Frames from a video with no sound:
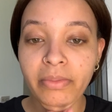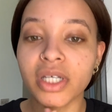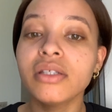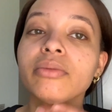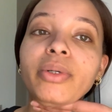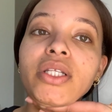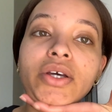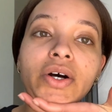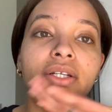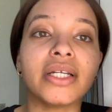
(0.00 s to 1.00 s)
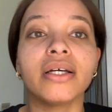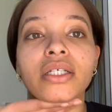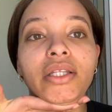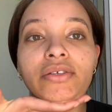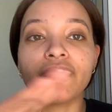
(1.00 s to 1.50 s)
to put it all down
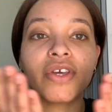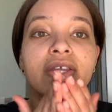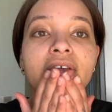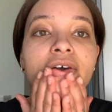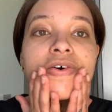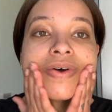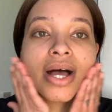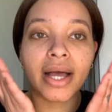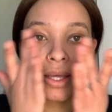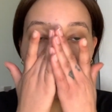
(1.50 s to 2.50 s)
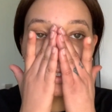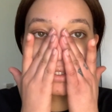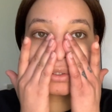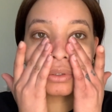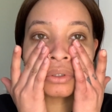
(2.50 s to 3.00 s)
in this video
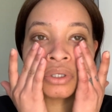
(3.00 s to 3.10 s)
and